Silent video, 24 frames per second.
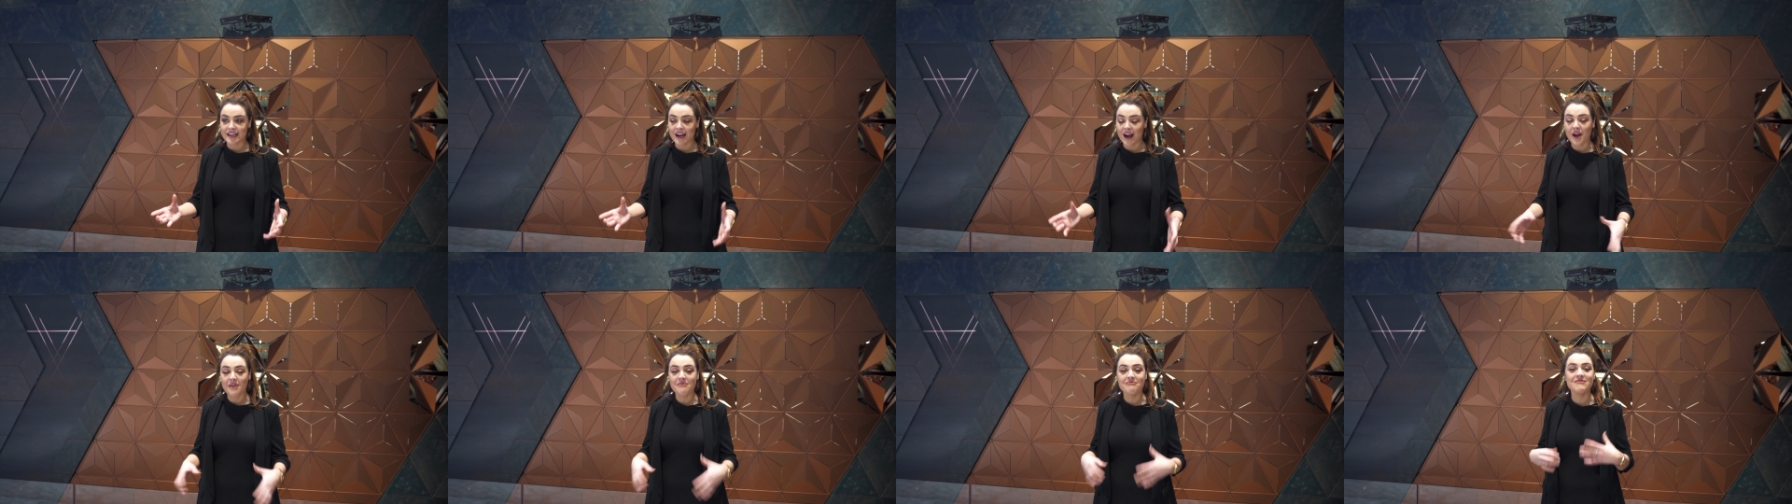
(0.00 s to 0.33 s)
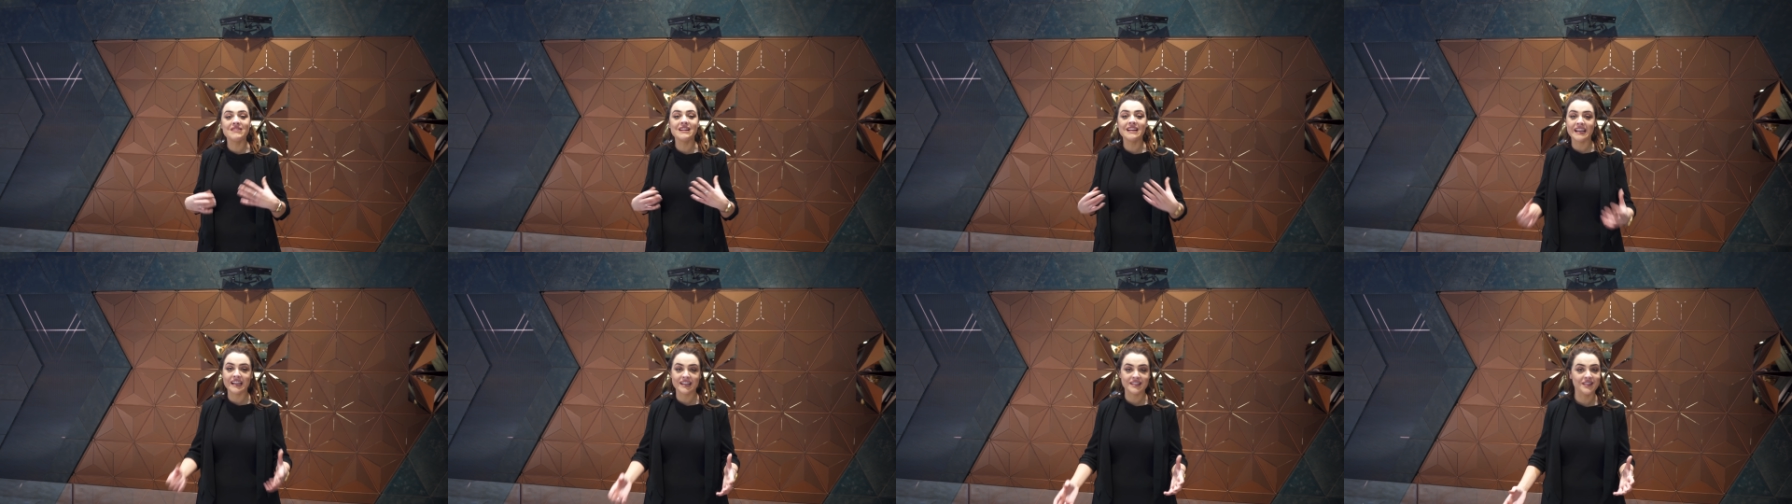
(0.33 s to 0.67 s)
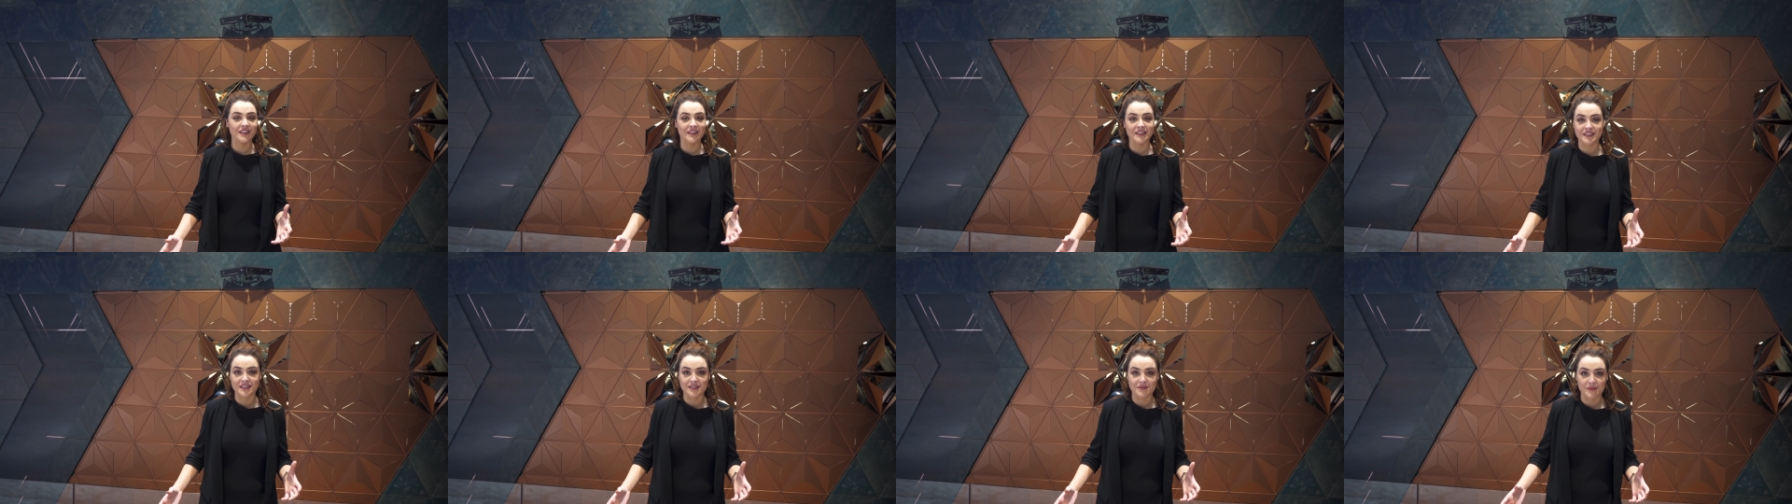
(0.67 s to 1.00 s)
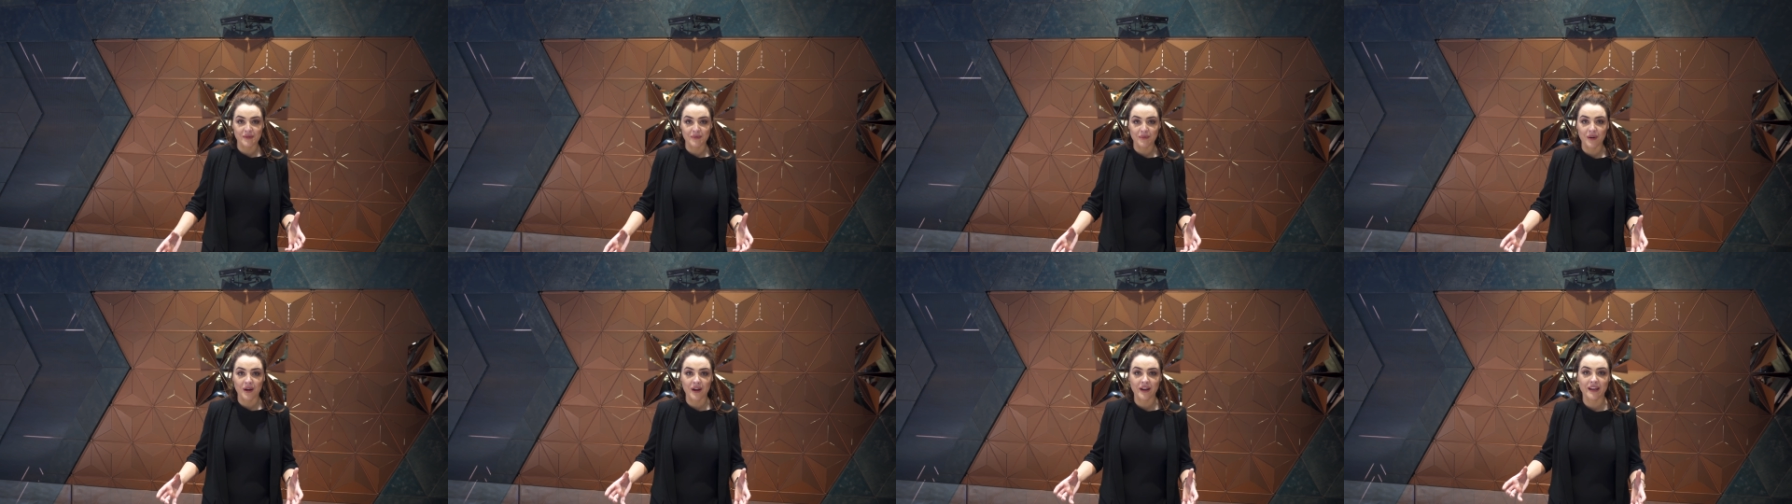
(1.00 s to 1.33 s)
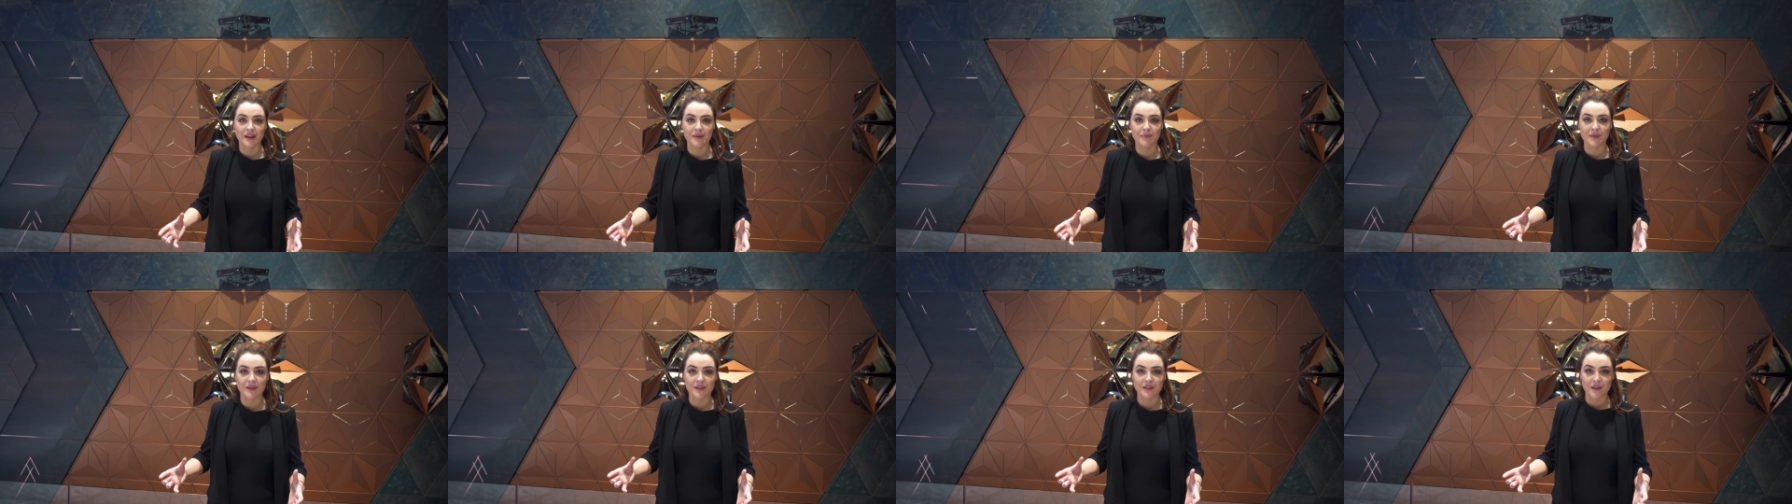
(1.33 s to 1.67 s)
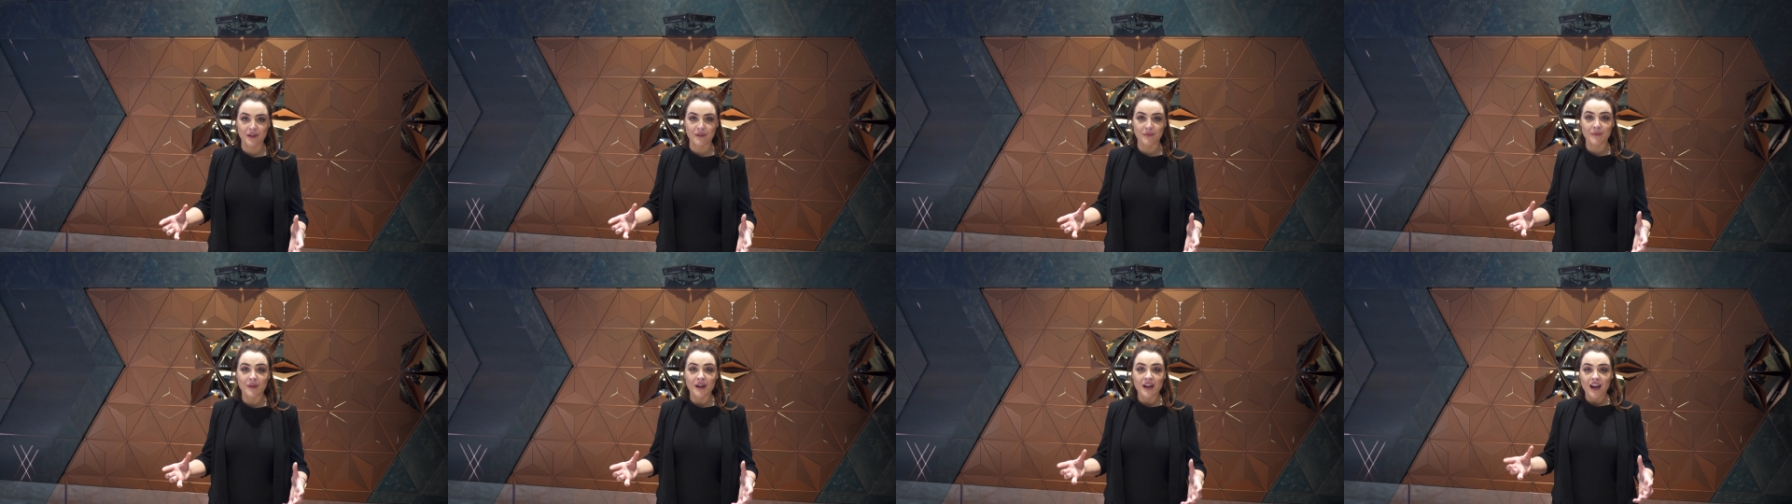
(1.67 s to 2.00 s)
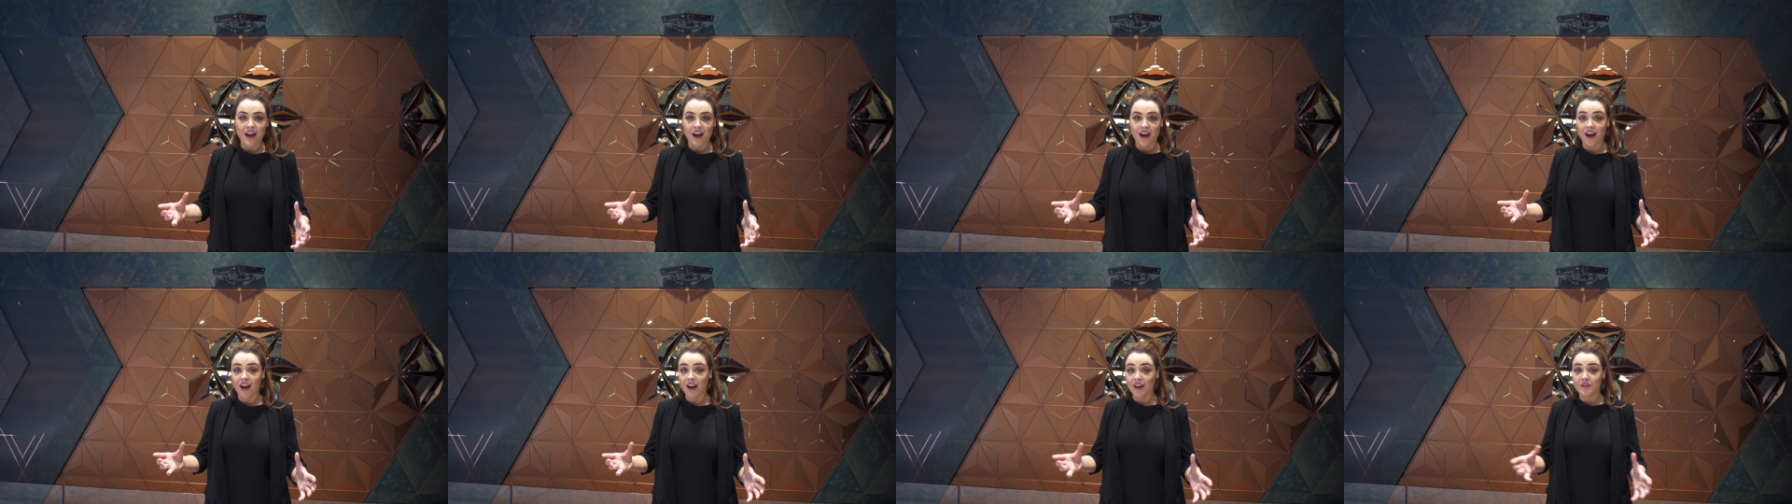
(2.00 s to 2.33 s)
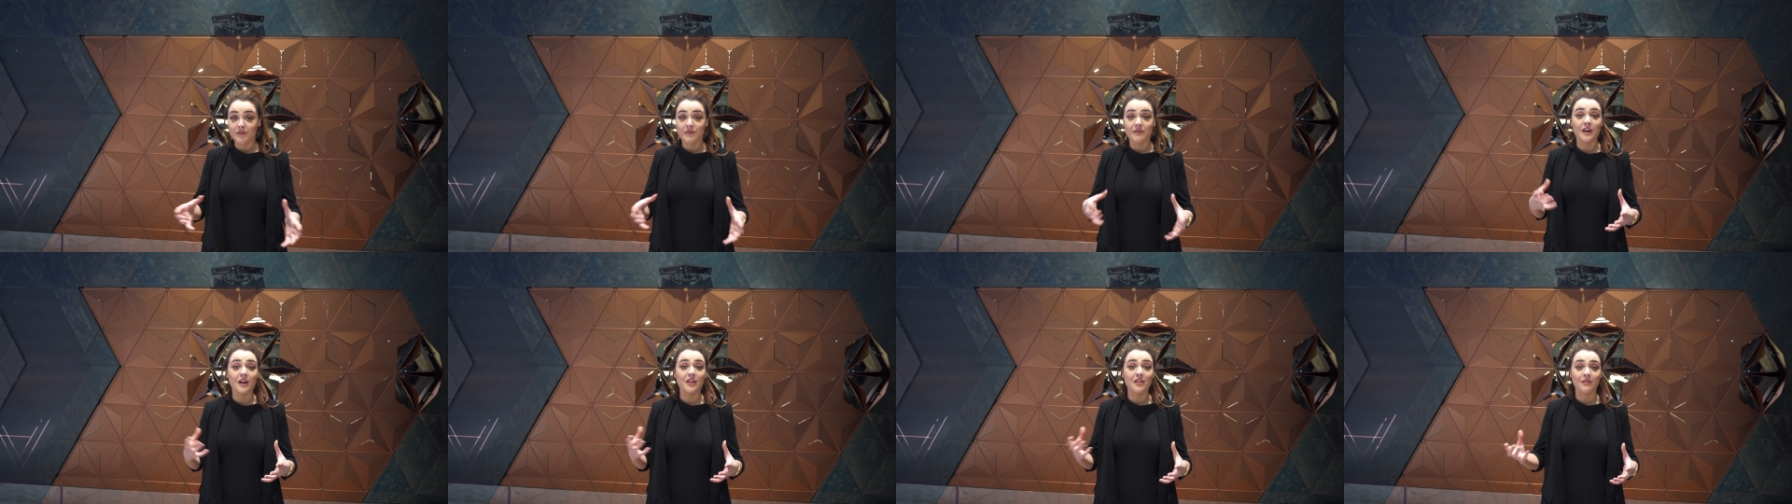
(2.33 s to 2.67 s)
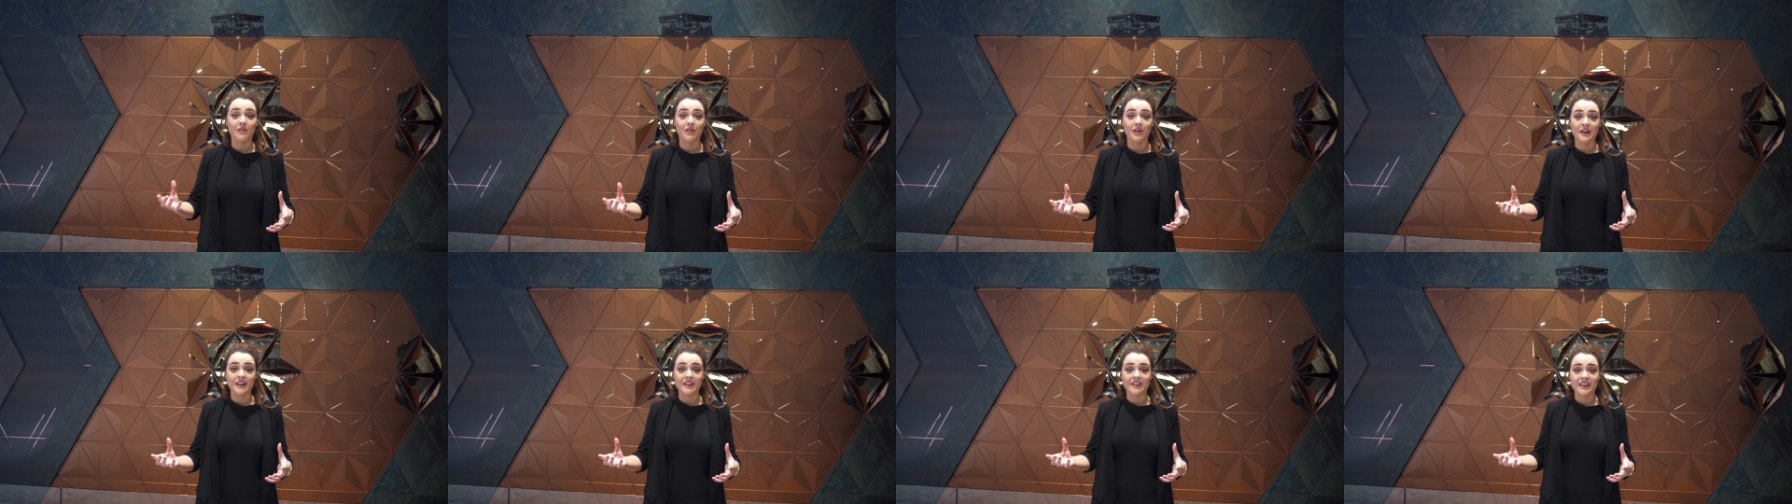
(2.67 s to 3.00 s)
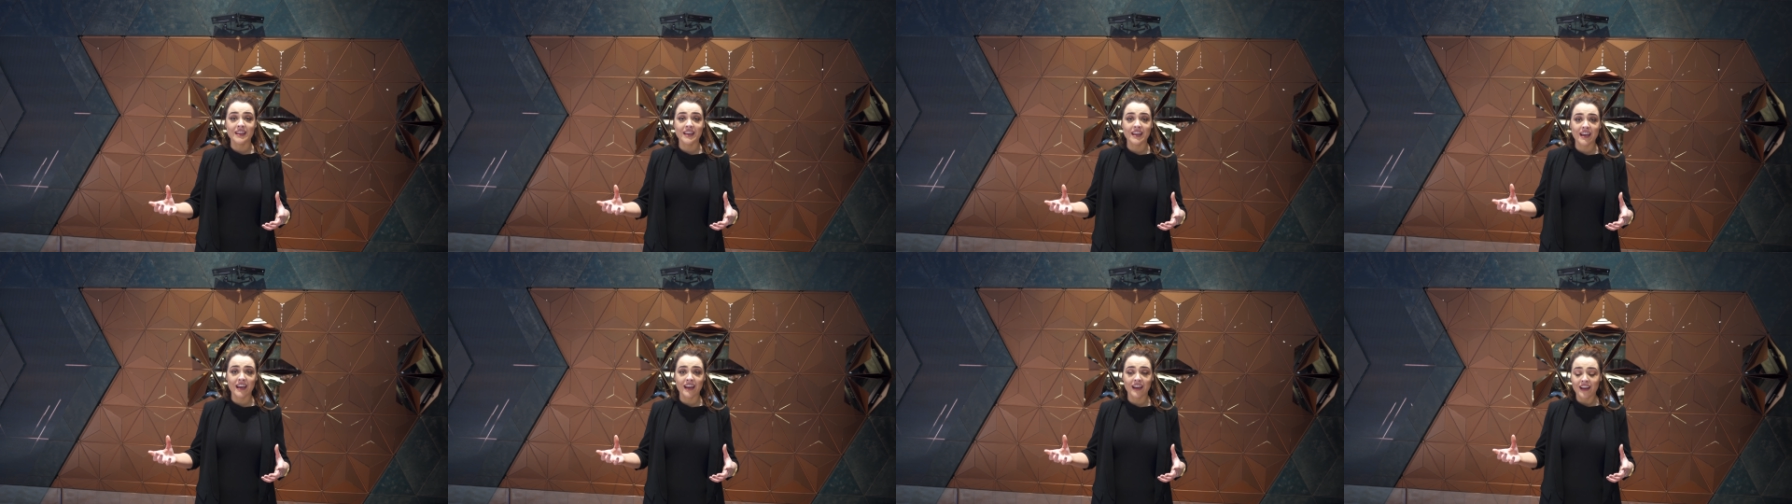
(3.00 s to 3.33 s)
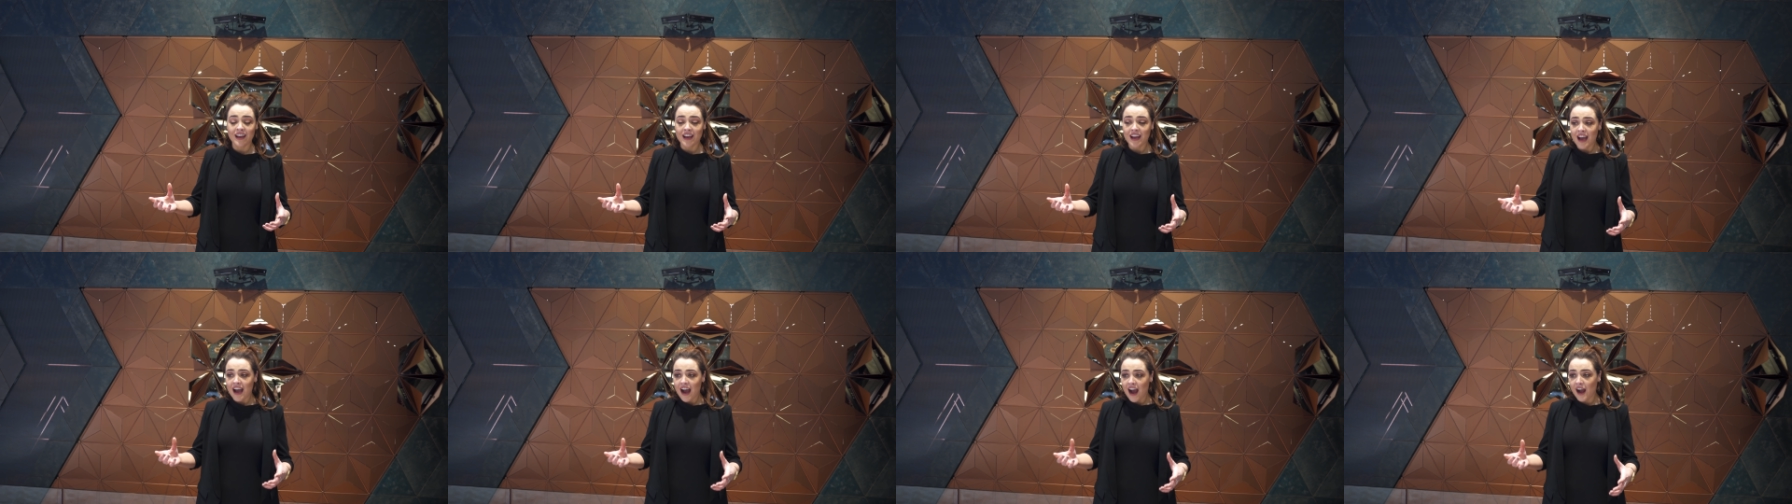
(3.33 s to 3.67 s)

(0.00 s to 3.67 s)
I'm really excited to be working with them uh, further on in the year.